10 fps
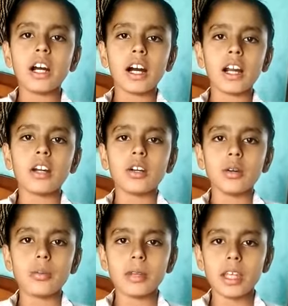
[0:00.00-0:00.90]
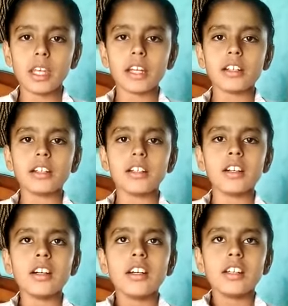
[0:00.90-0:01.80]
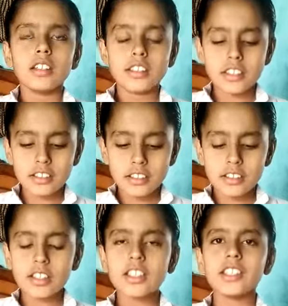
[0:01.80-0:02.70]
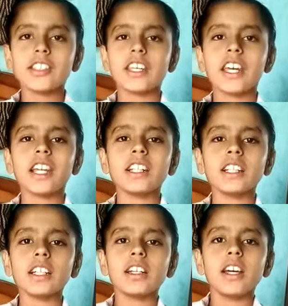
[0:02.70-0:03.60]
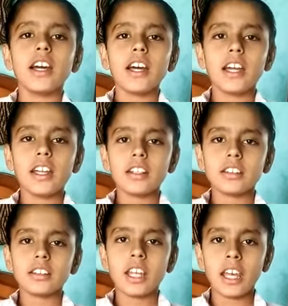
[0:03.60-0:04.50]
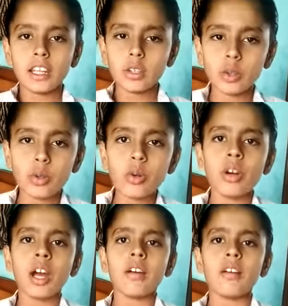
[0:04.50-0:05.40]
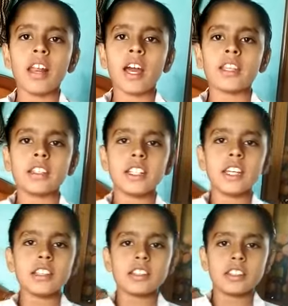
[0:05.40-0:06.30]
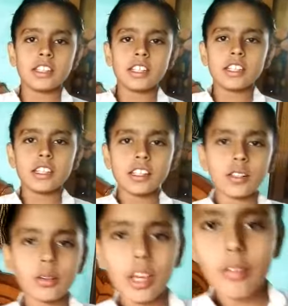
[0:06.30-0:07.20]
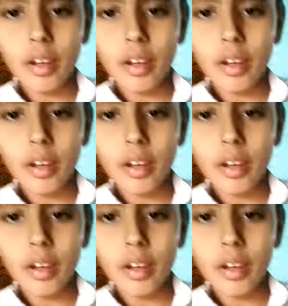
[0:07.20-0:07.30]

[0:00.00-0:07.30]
hour to make this kitchen. Thank you. Have a nice day. See, it is looking